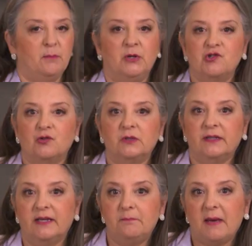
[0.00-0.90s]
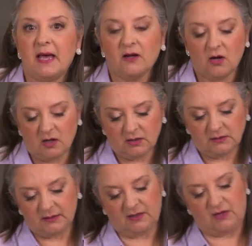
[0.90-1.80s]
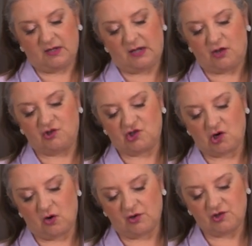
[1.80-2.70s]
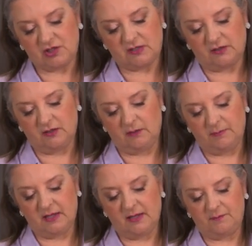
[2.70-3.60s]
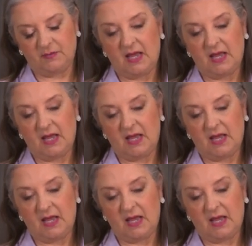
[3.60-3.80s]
Put your lid back on, leaving it ajar just a little bit.